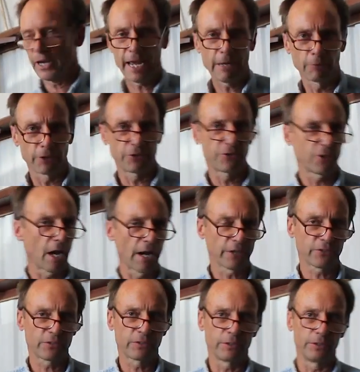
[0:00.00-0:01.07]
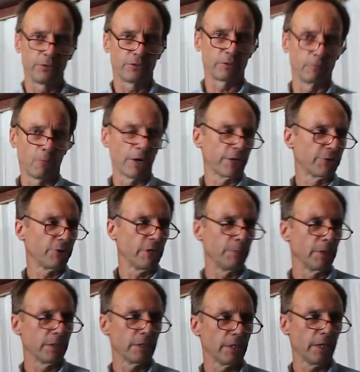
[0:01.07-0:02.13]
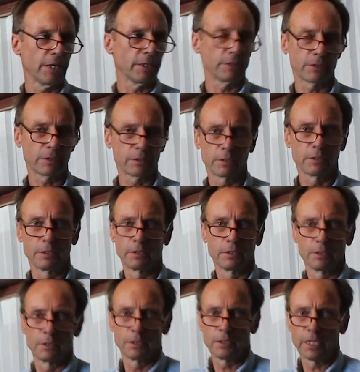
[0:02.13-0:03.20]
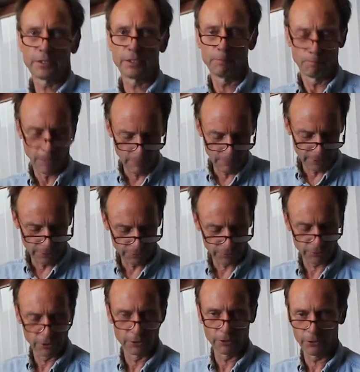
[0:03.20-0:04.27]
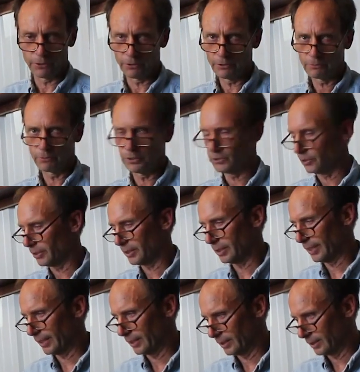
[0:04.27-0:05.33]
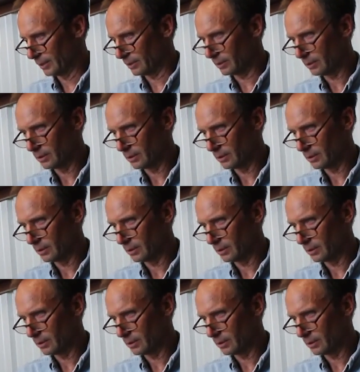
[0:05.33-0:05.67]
Hayward socks to use in water treatment and nothing. Pumping it through, recirculating it.